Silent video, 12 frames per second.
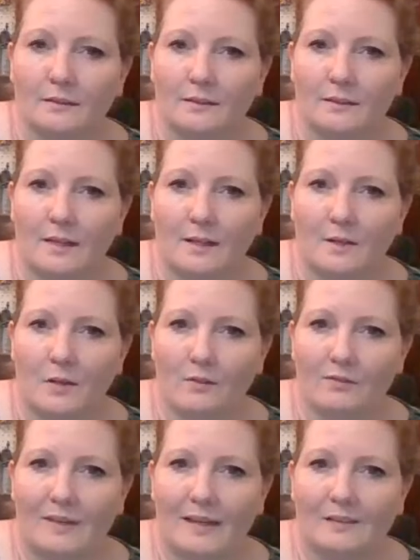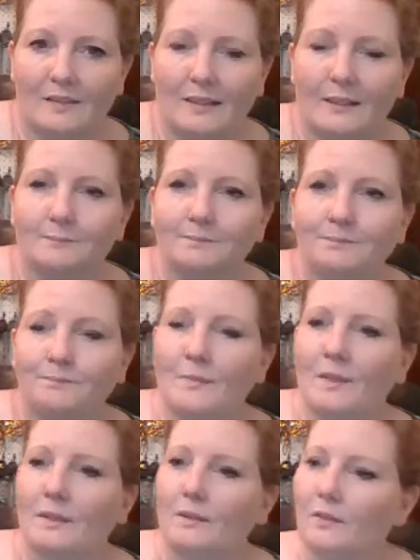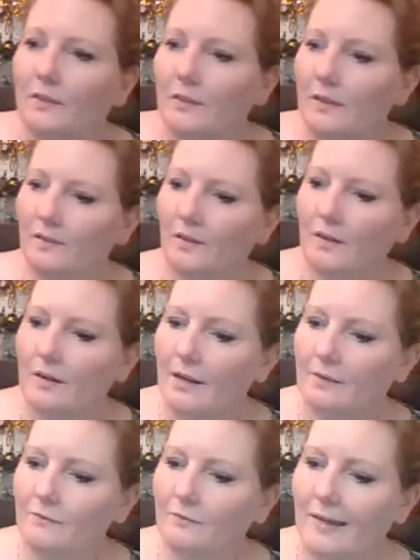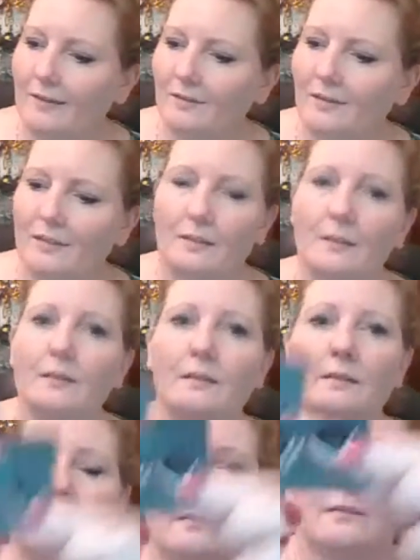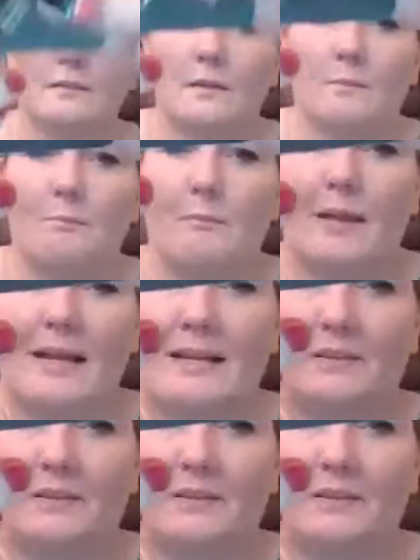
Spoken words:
not on the flat side. So these are a faceted black